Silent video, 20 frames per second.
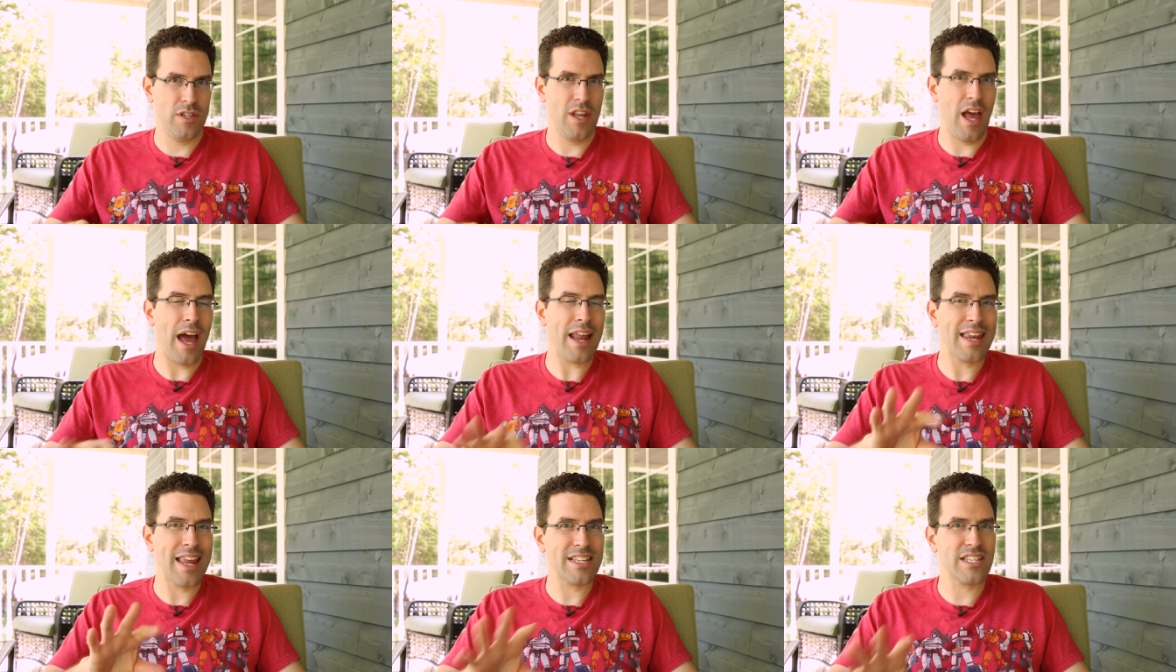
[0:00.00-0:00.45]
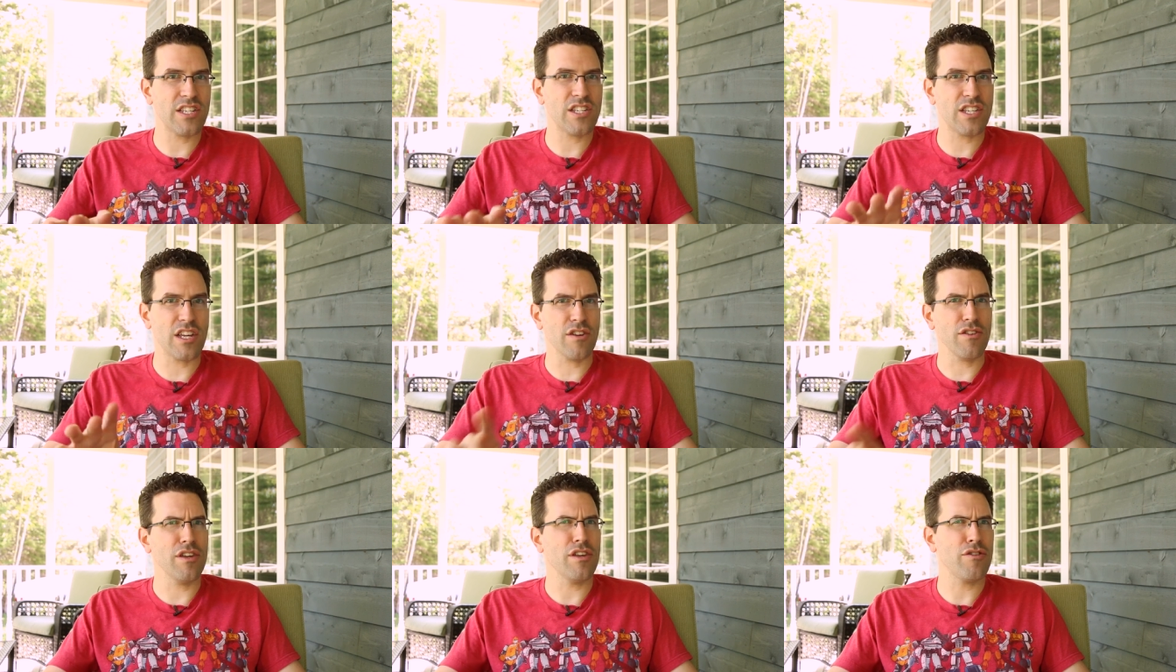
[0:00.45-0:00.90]
Not
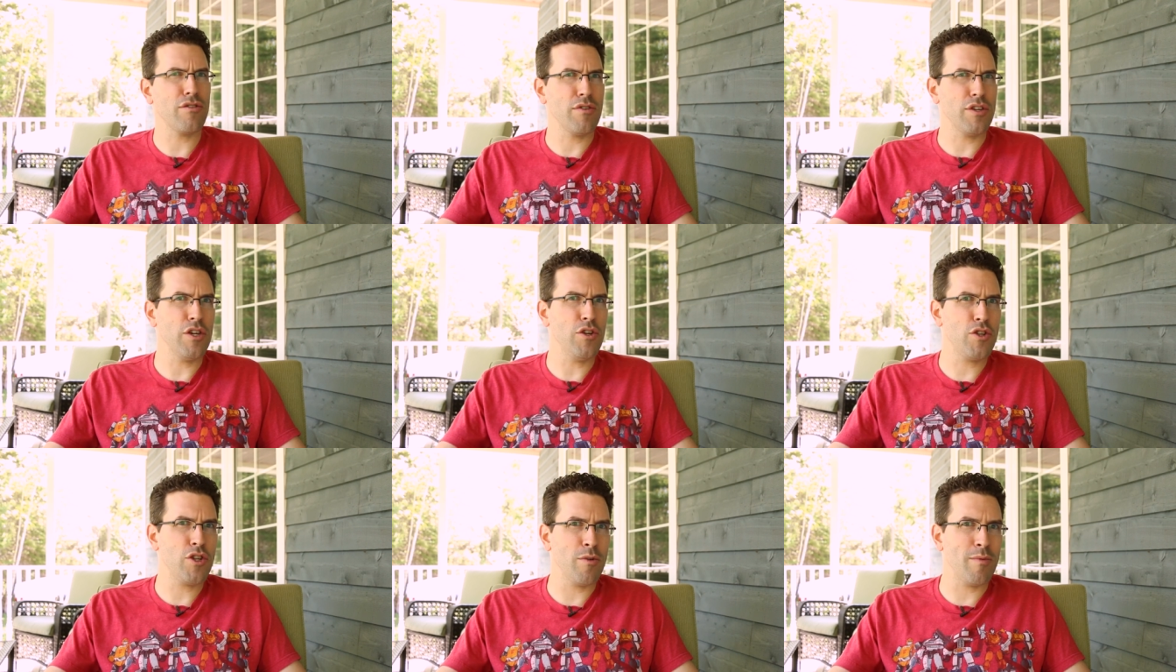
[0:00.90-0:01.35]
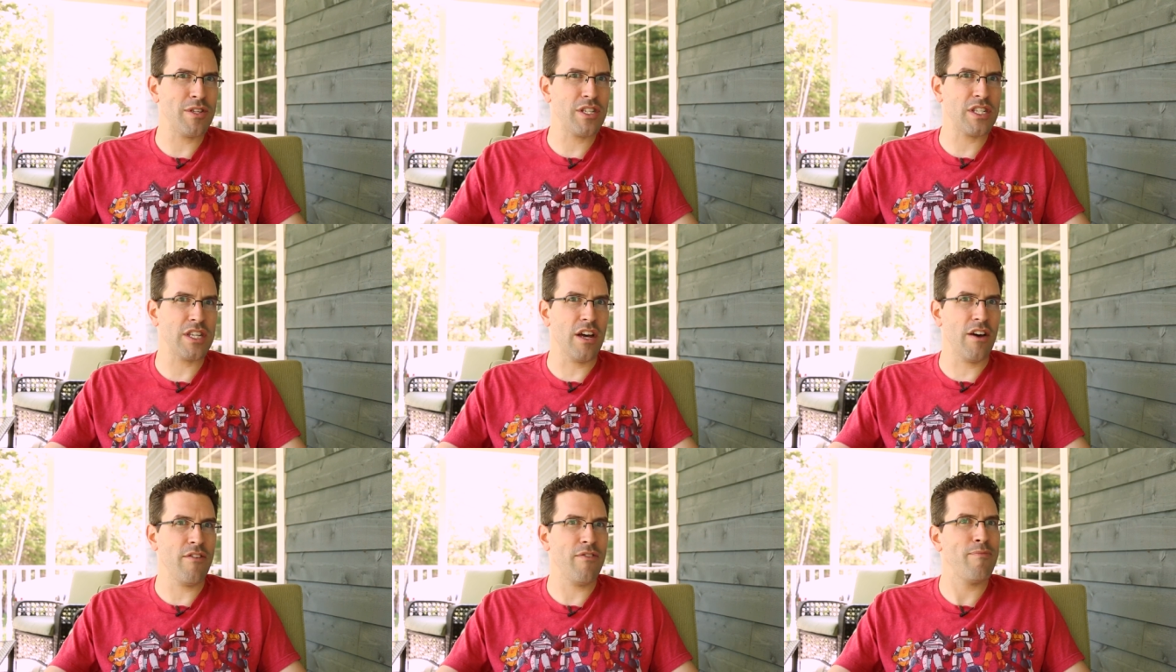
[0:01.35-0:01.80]
necessarily through YouTube
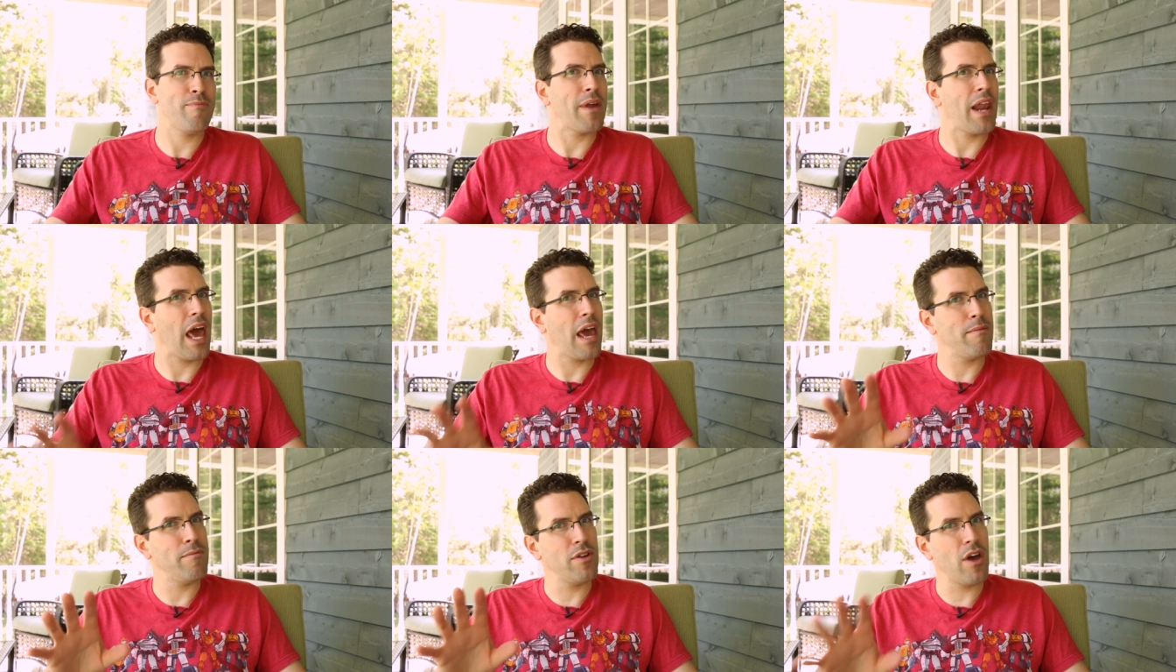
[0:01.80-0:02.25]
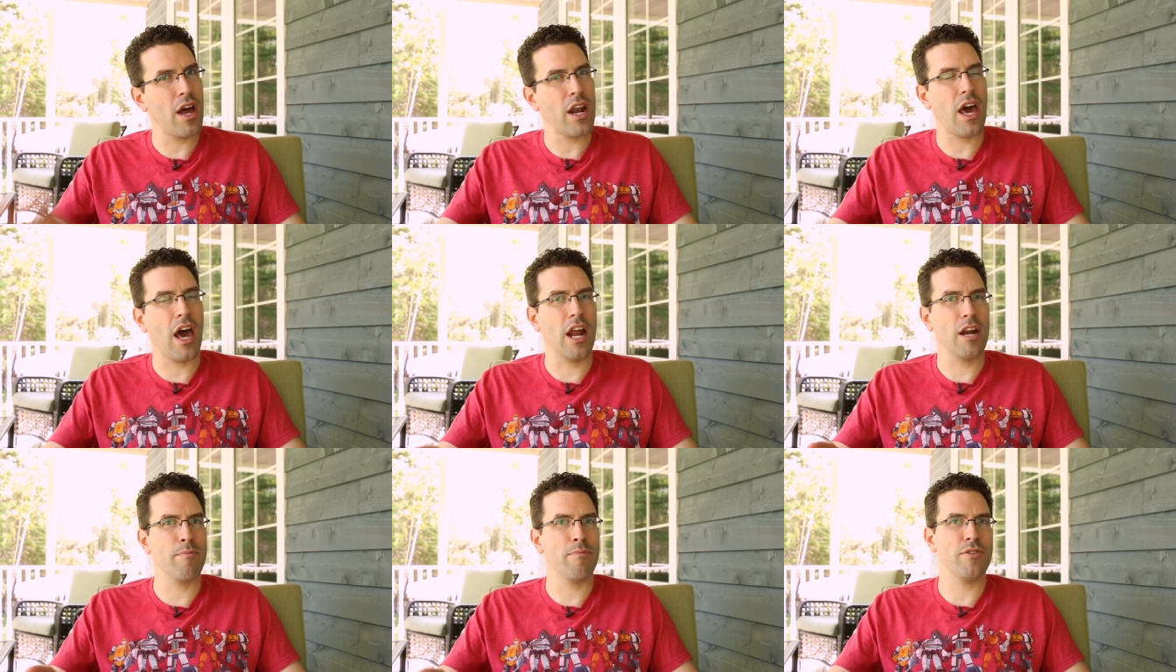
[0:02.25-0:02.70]
itself, but I am not
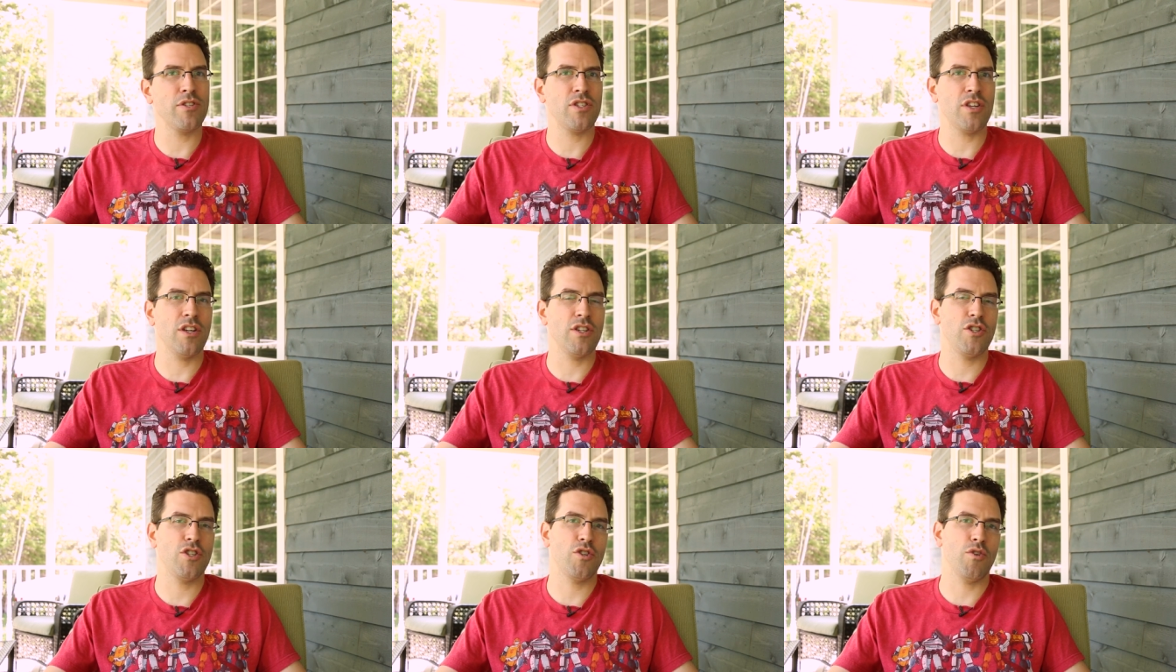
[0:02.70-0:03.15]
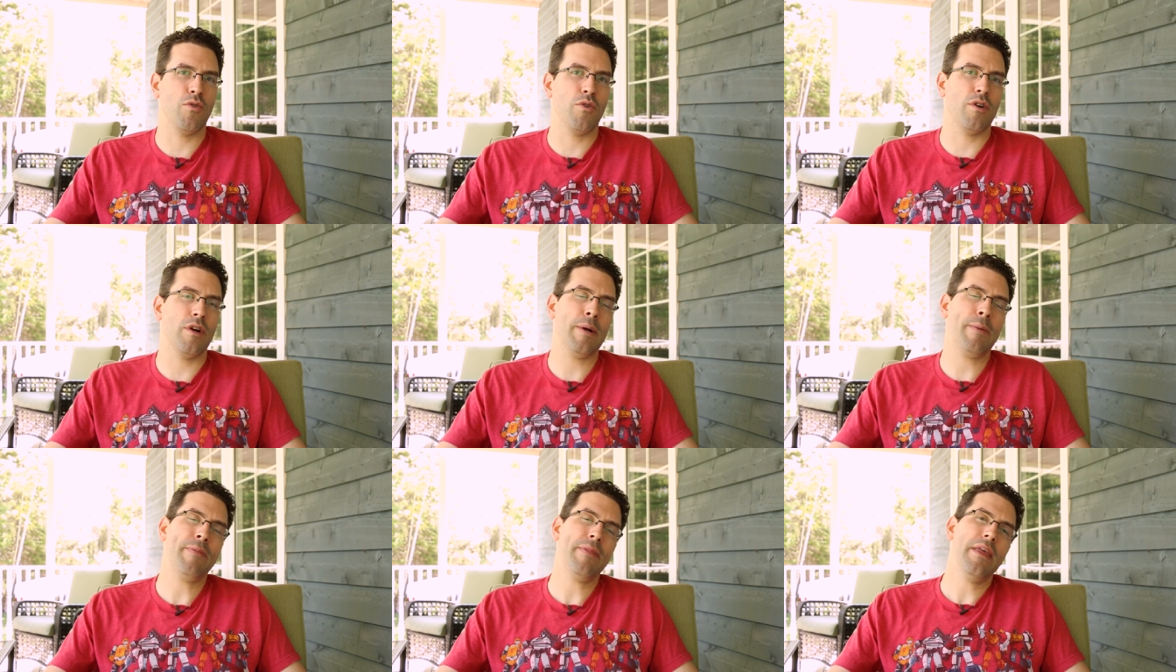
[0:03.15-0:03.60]
100%
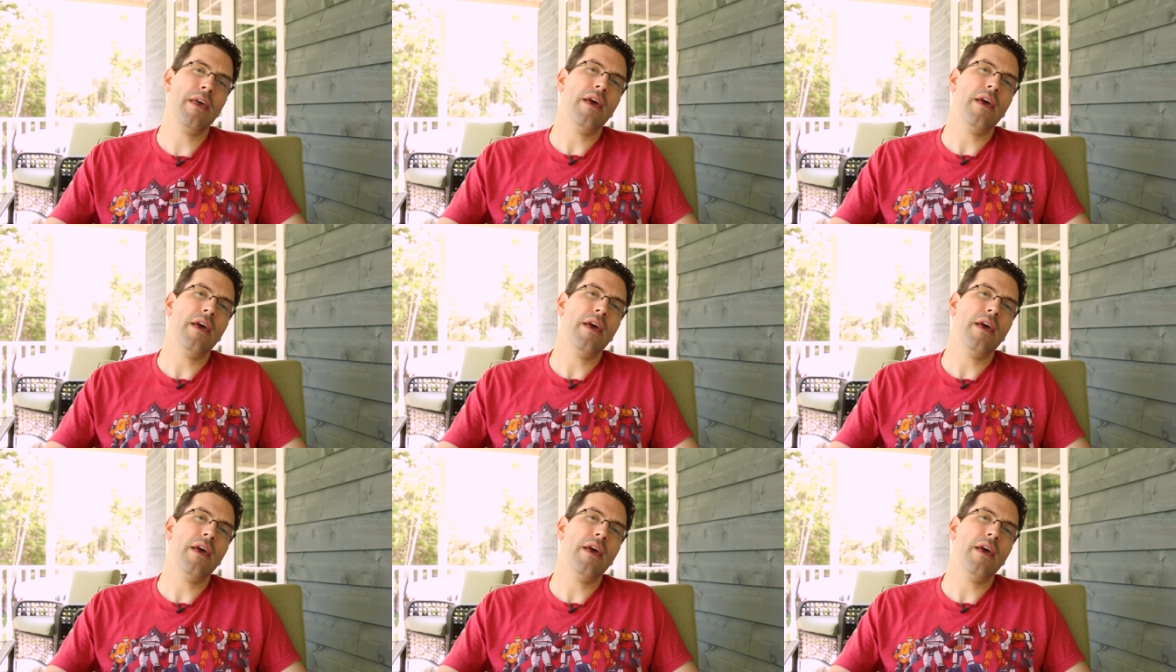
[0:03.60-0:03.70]
sure.